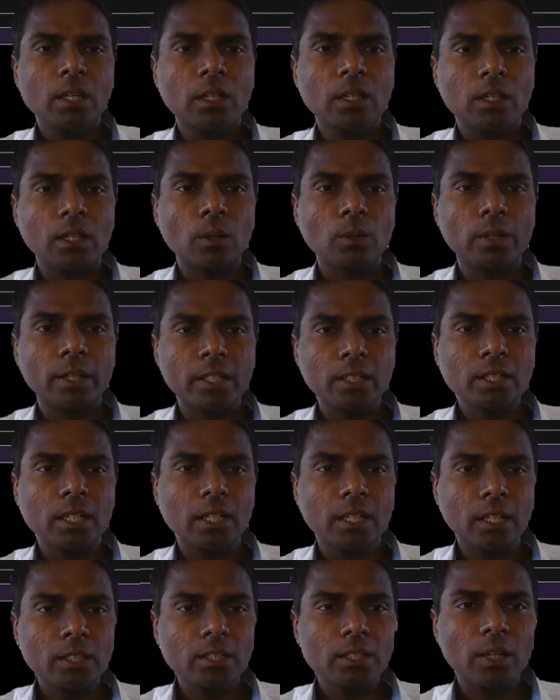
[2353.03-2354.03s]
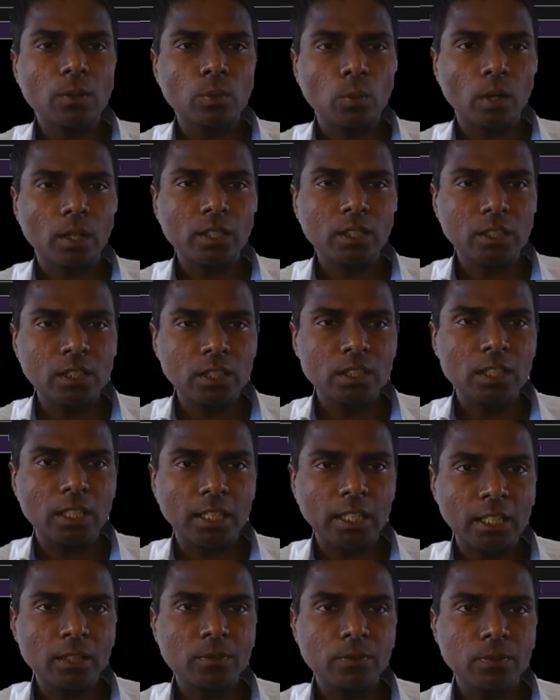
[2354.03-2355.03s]
Now let us understand what is this
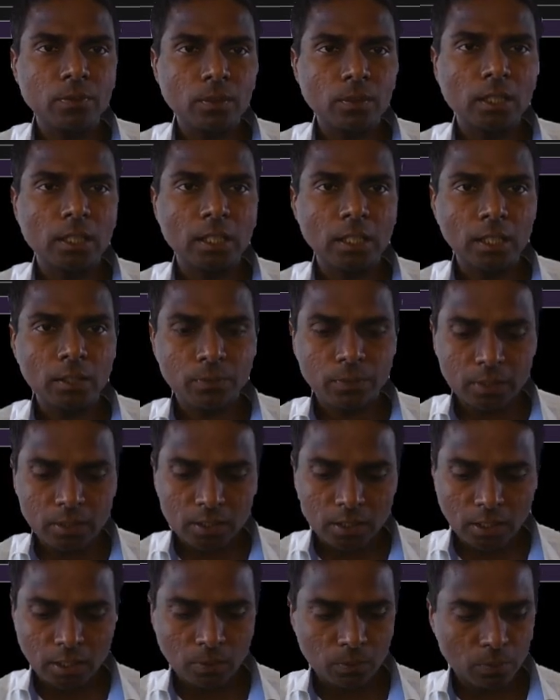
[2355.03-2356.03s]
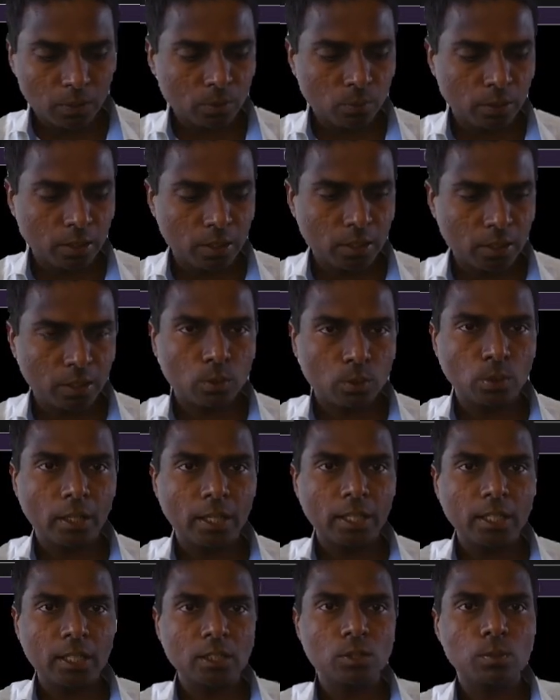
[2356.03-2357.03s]
elif. Elif is keyword. We need to
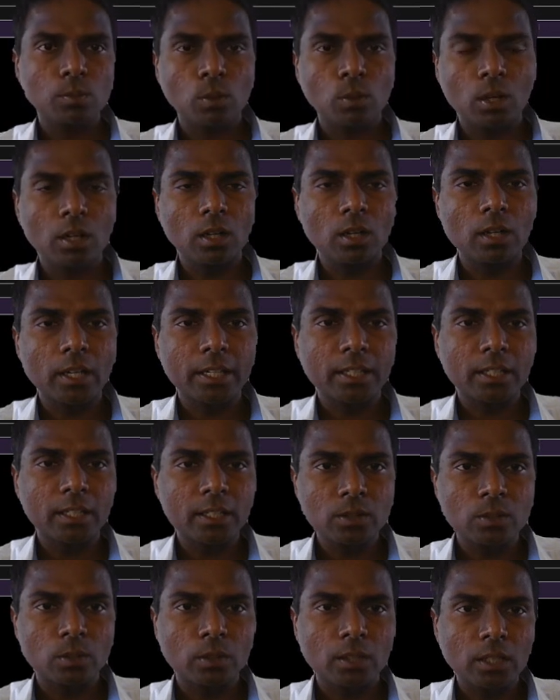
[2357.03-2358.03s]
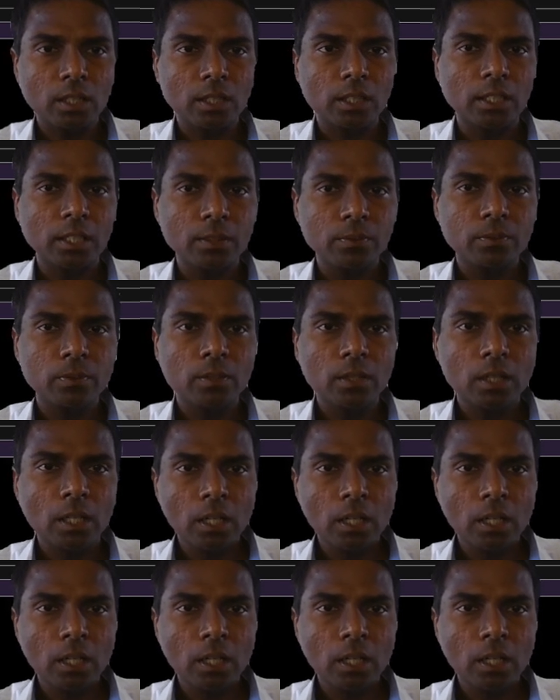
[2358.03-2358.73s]
write in small letters. Okay, elif.